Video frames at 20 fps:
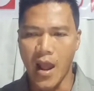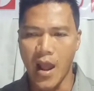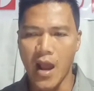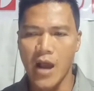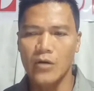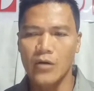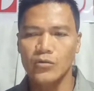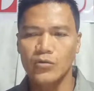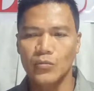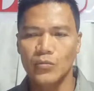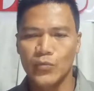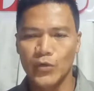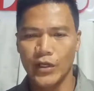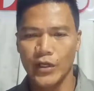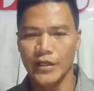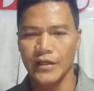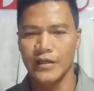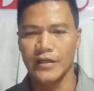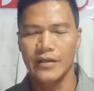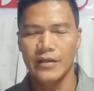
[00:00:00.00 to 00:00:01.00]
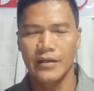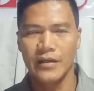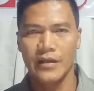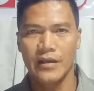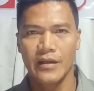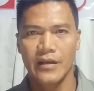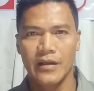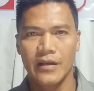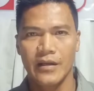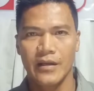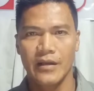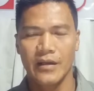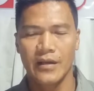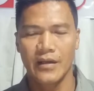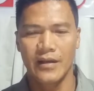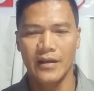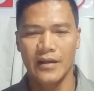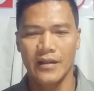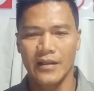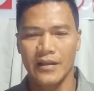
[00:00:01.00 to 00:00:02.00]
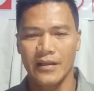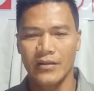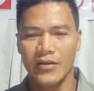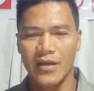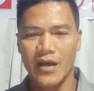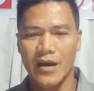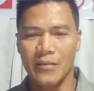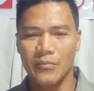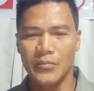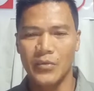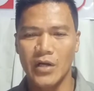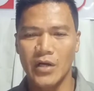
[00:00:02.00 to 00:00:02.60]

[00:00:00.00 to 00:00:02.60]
how to pray. Hallelujah.